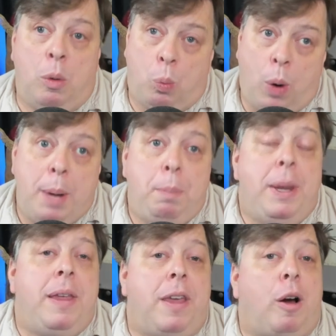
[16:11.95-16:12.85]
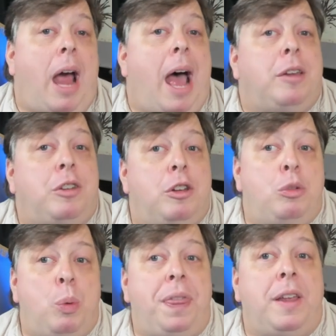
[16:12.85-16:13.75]
wiping their
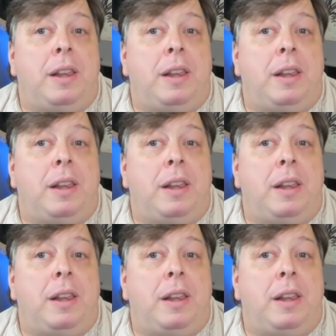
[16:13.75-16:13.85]
asses with the